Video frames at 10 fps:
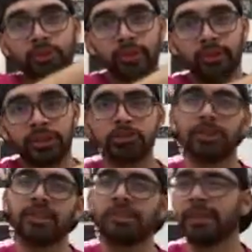Do this,
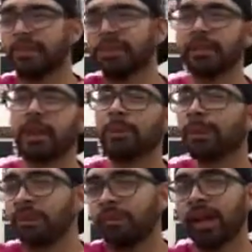but this means
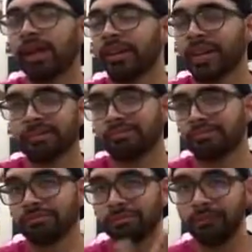airplane fly, not
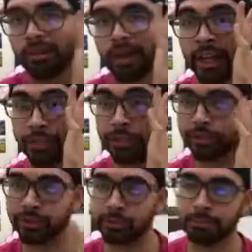
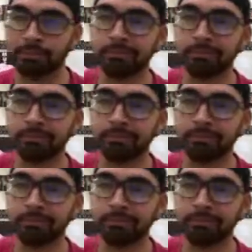animals or